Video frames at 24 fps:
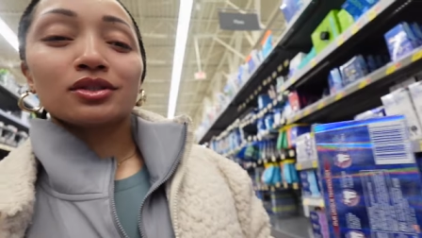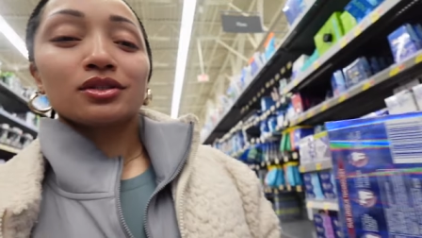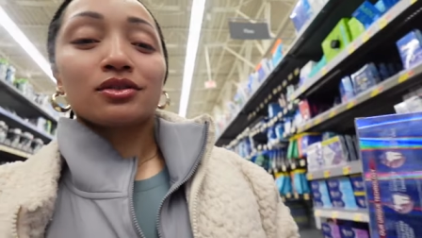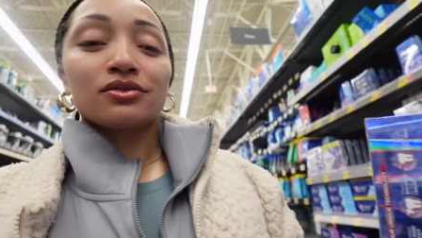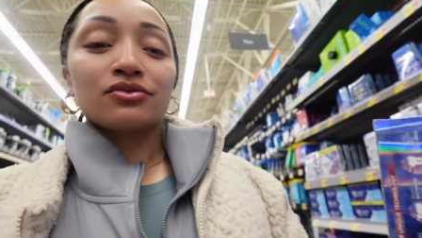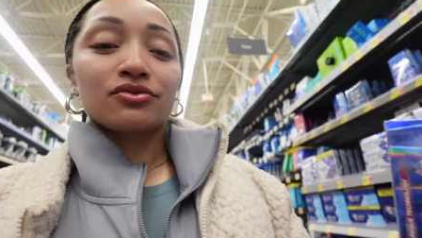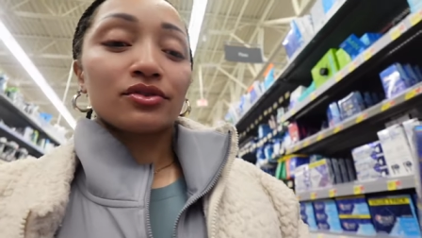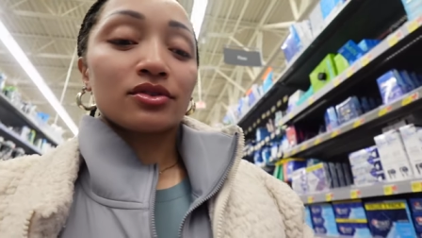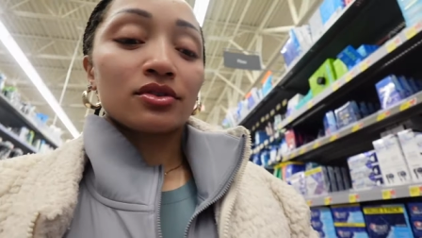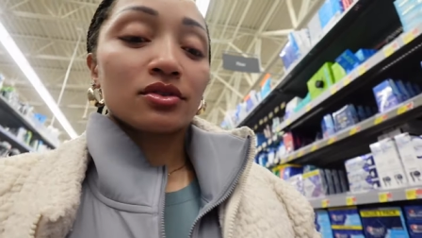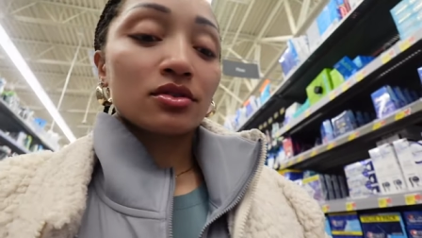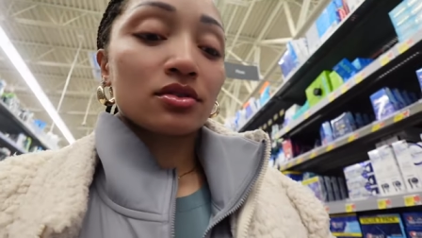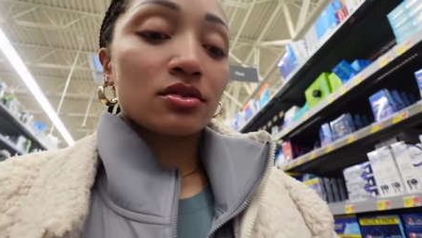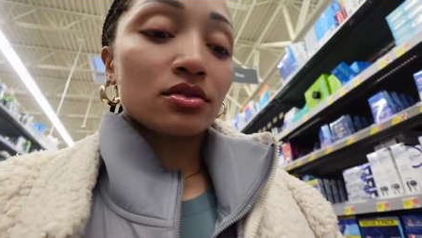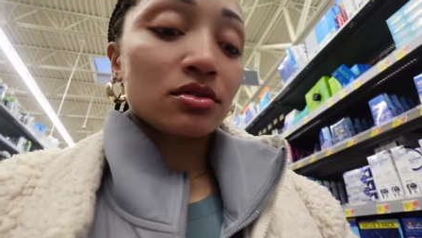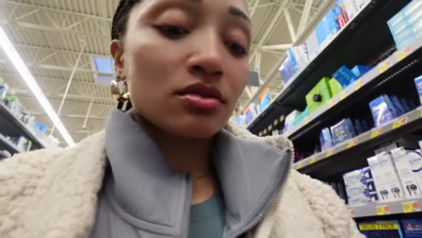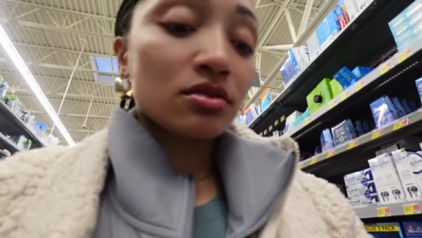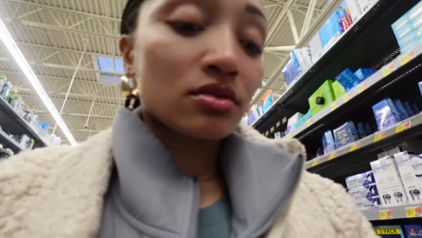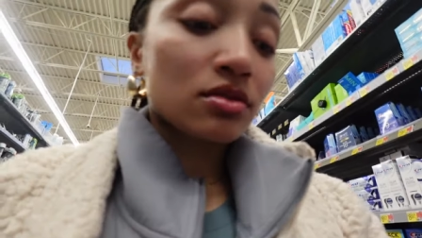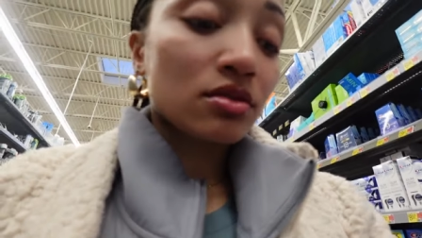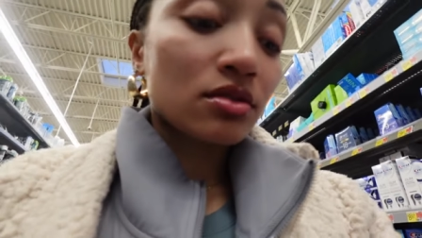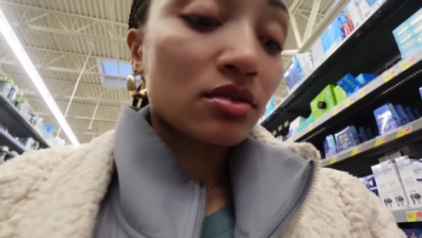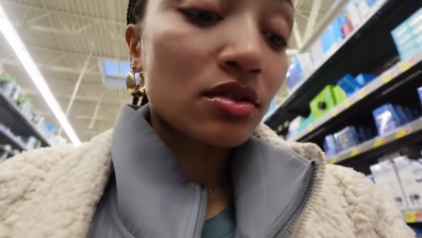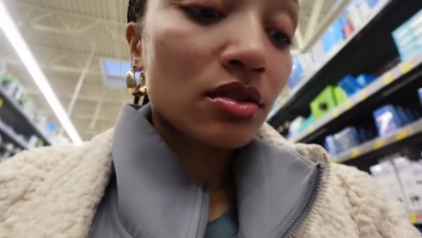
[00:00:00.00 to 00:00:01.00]
a difference,
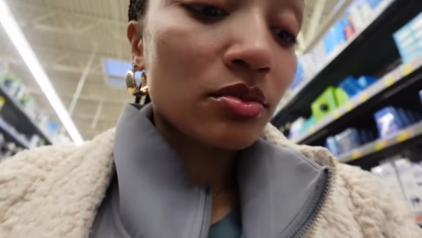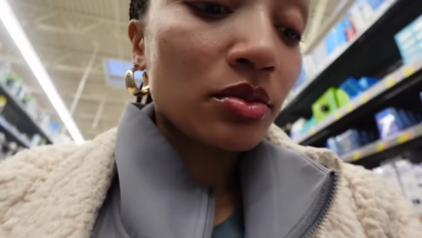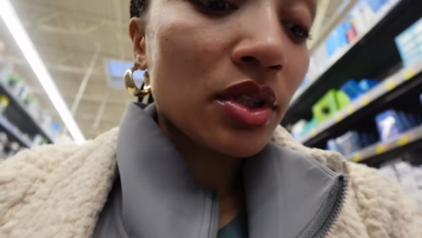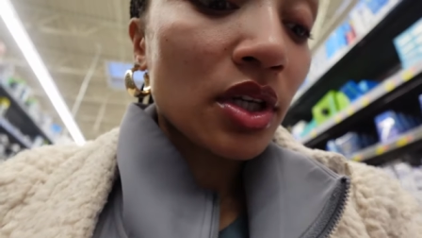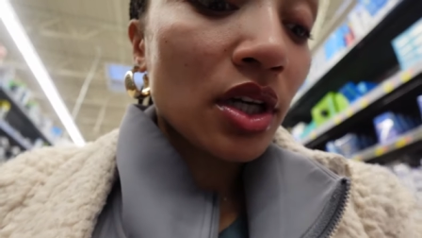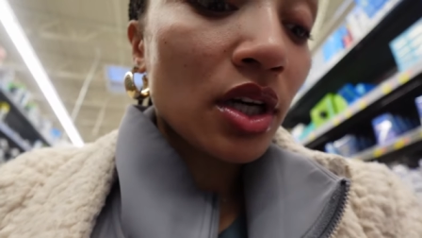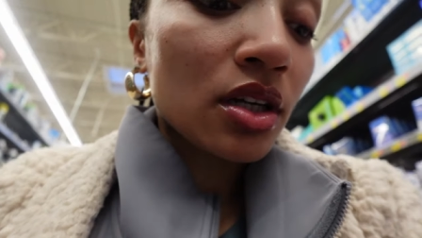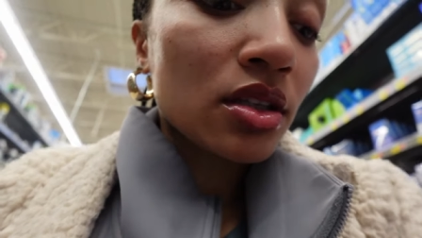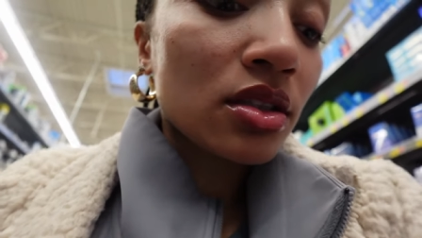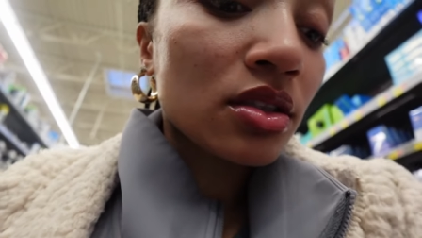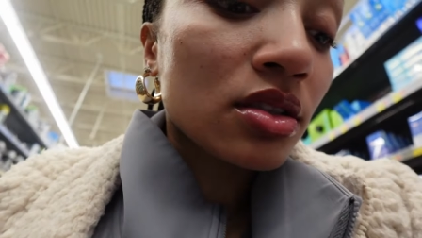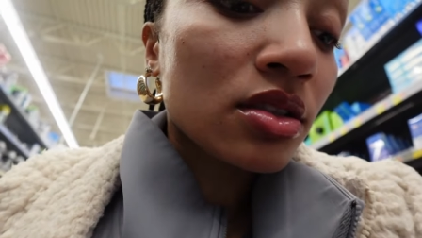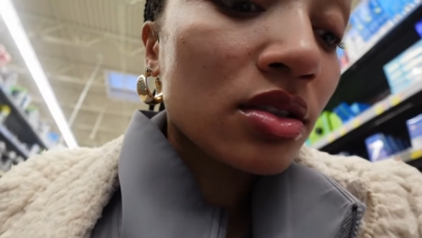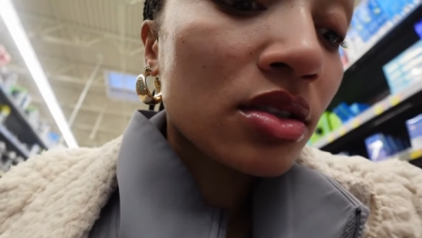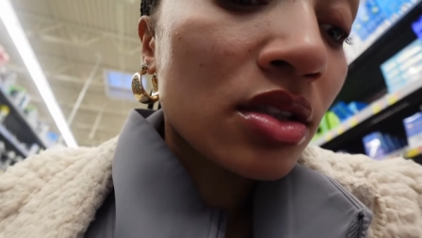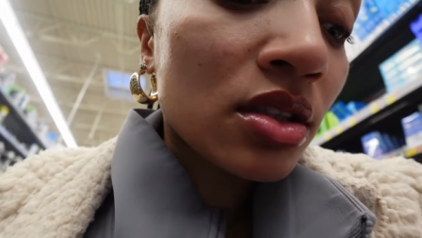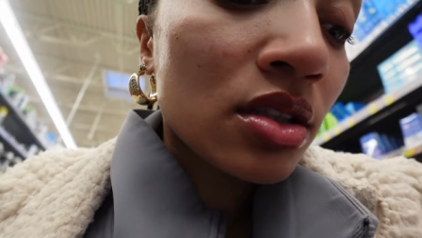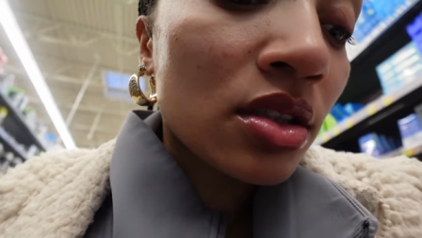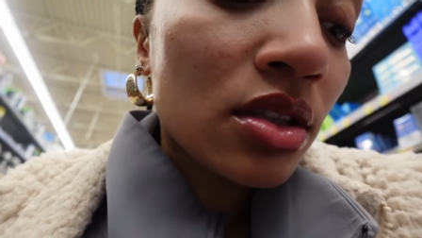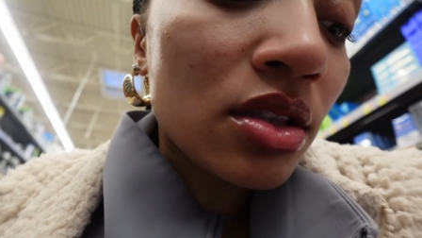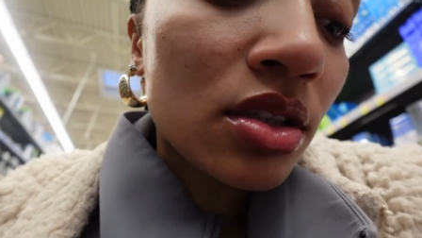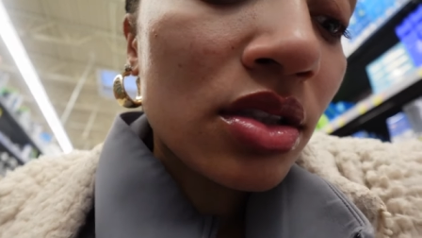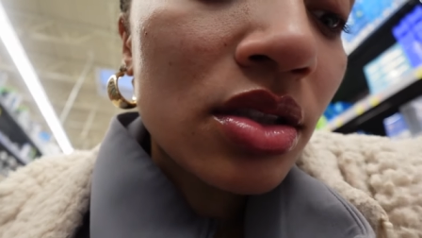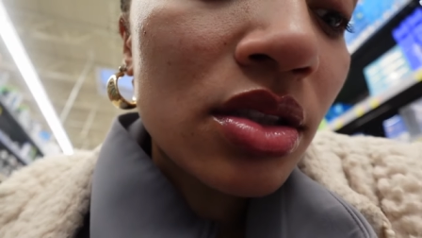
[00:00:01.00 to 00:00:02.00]
to be honest,
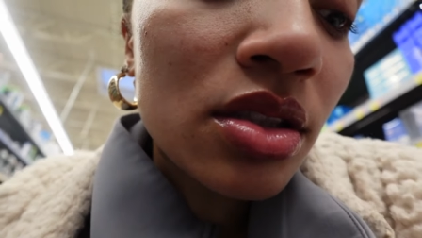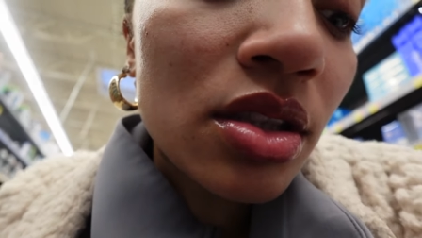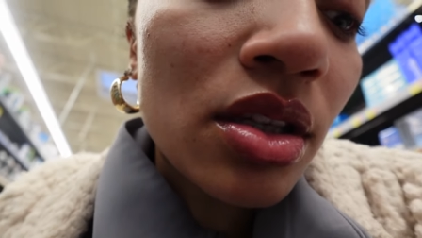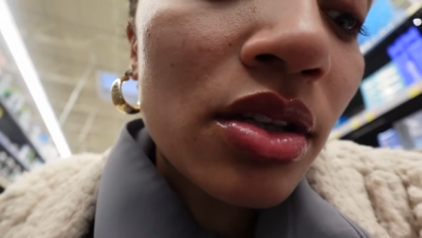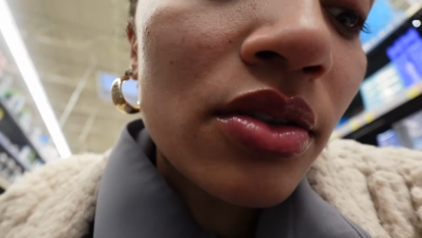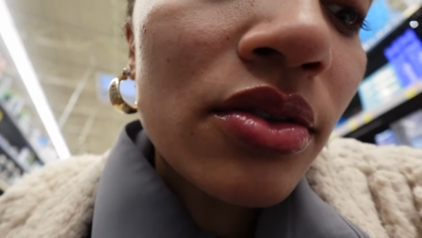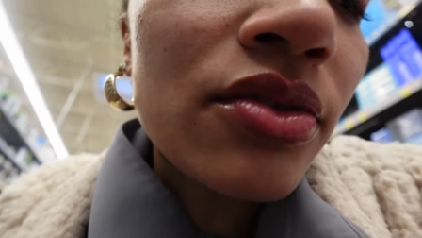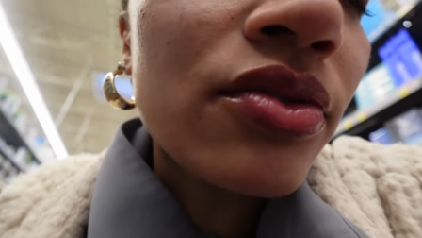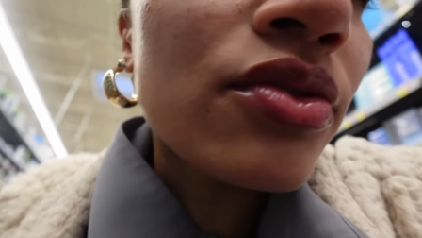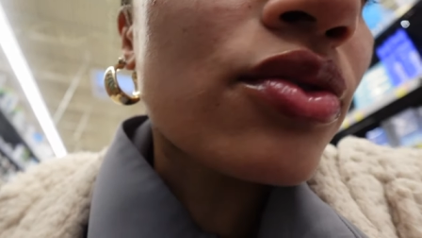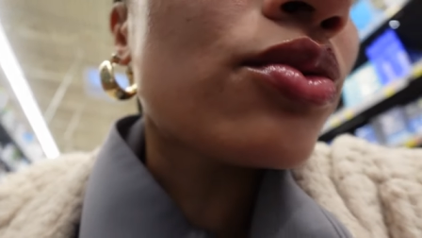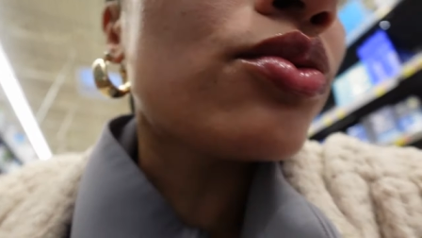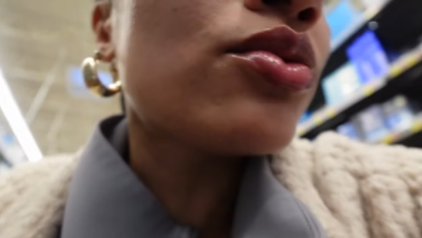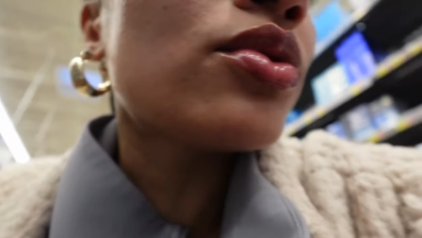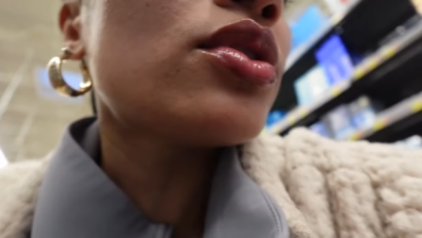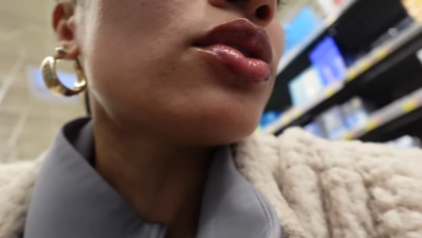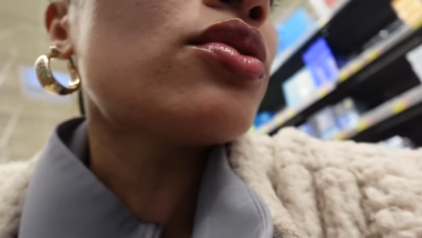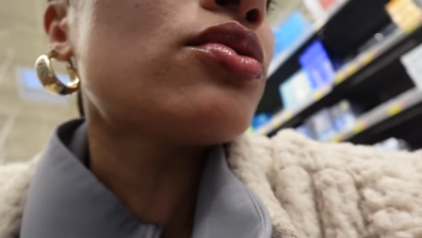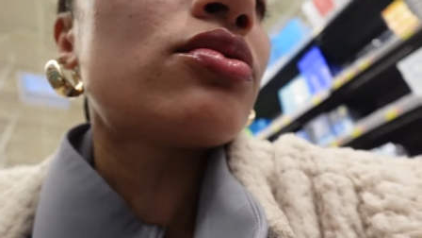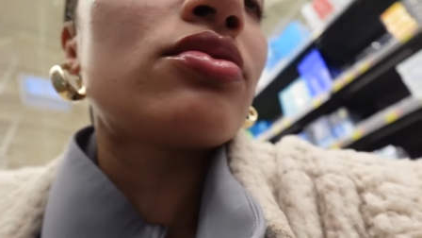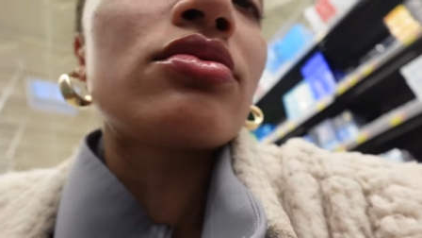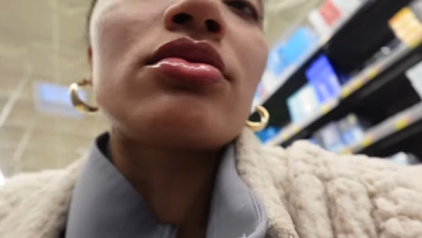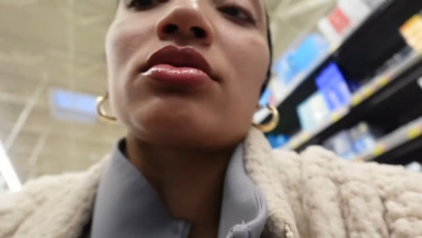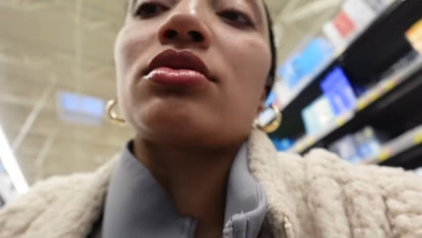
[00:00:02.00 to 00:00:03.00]
in this stuff? Who
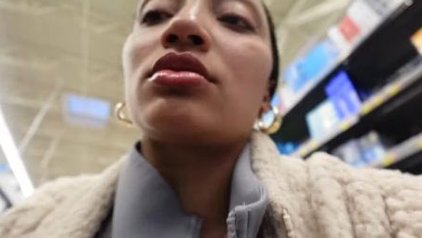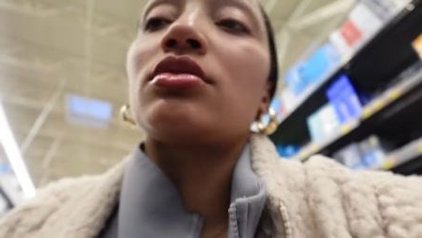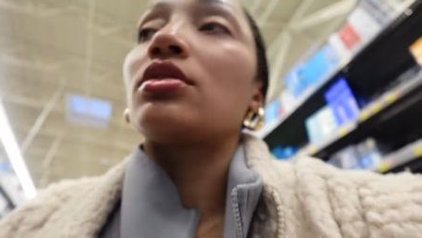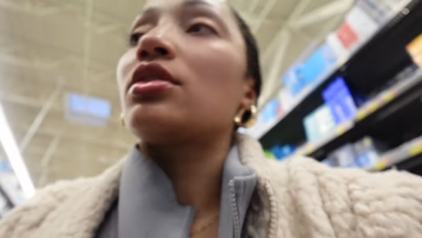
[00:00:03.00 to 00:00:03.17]
knows?